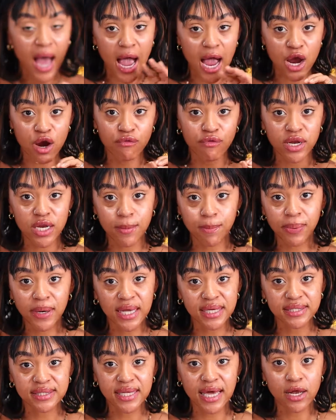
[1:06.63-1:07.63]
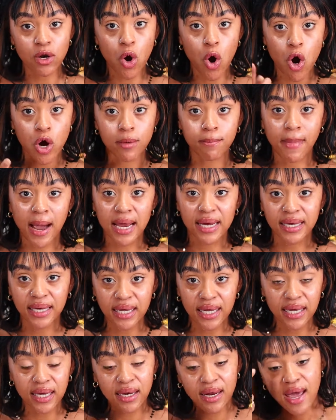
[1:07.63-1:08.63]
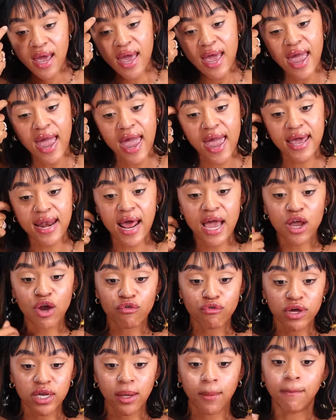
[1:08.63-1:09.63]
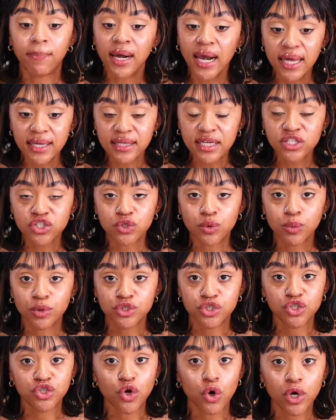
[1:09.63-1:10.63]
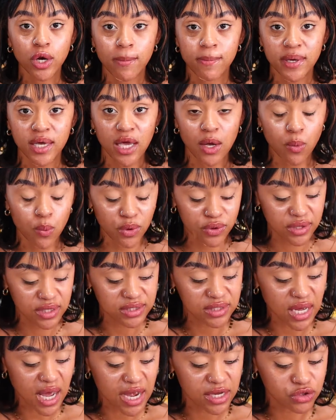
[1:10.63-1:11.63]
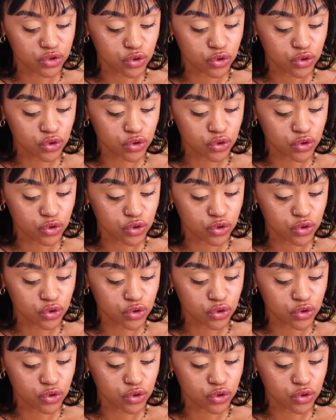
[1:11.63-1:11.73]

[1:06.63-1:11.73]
I already placed that on my lid and I already blended, so we're just going to begin with this eye